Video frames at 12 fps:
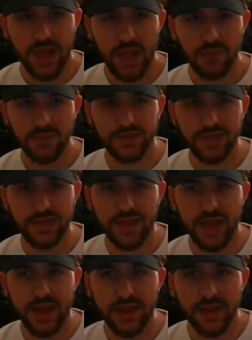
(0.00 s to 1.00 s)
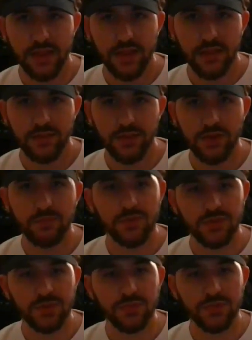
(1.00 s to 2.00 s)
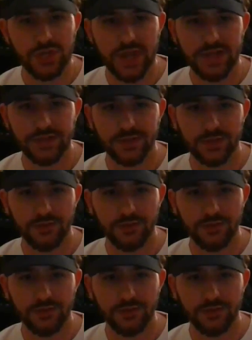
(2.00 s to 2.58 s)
and we see that there are multiple chances,